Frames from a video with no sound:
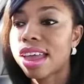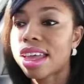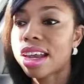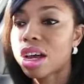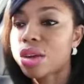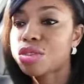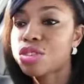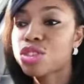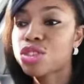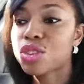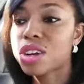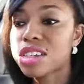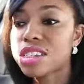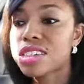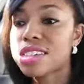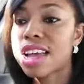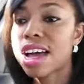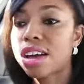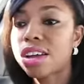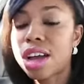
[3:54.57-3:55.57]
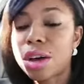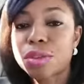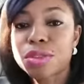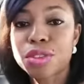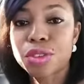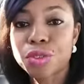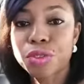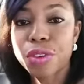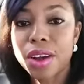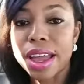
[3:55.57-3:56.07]
And I was stressed out. I
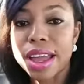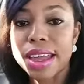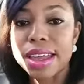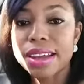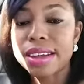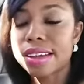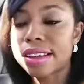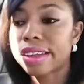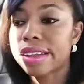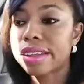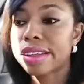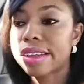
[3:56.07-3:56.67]
was afraid.